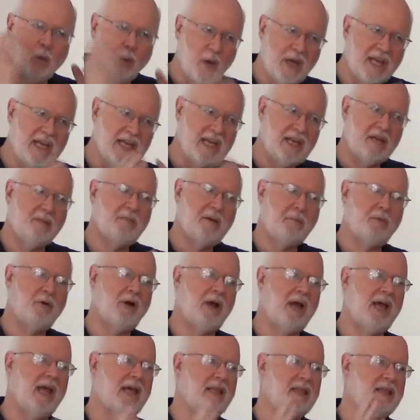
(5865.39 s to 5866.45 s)
we need to be
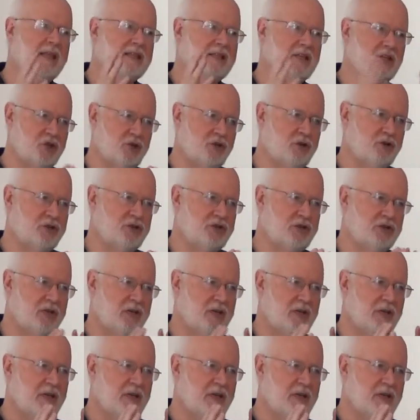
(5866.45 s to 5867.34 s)
praying that the church